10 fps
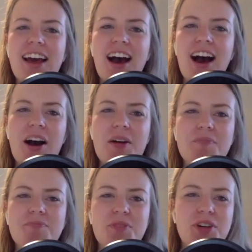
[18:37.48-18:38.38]

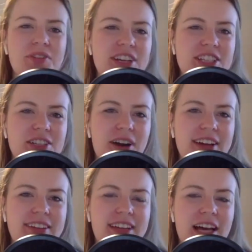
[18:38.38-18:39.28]
motivation
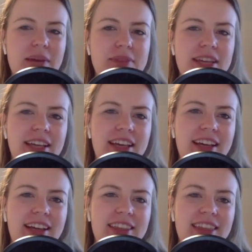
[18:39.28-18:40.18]
wise. And I kept
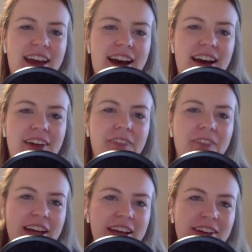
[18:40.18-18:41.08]
thinking that
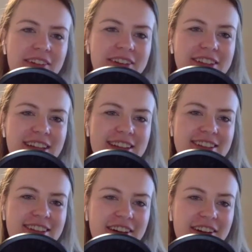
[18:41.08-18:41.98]
weight was at the
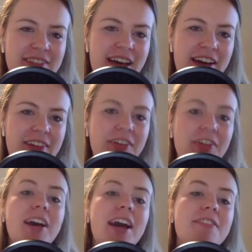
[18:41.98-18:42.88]
center of that, of
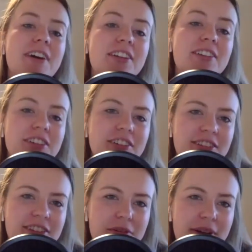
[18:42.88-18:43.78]
okay, if I
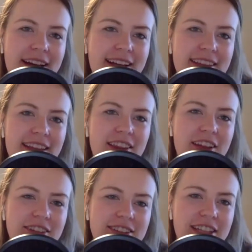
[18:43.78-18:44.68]
lose the weight, then
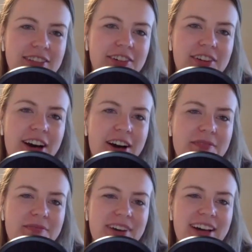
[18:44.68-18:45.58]
those things will
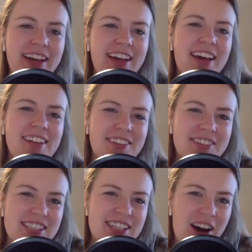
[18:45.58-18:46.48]
come. But it's
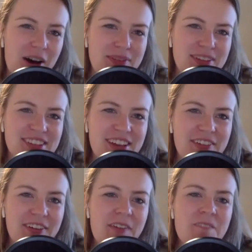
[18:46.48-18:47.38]
almost the opposite,
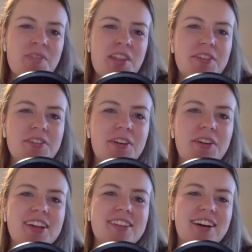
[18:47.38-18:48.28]
where if you
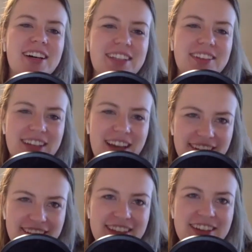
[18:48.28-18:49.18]
focus on living
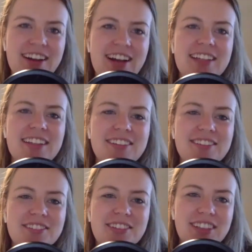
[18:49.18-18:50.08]
healthier and
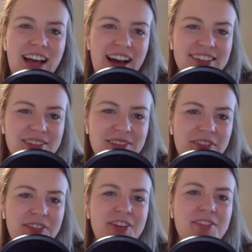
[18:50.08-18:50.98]
relax
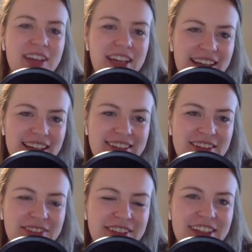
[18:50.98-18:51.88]
about food, making it
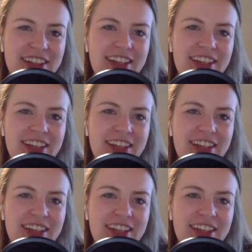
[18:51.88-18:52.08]
simpler,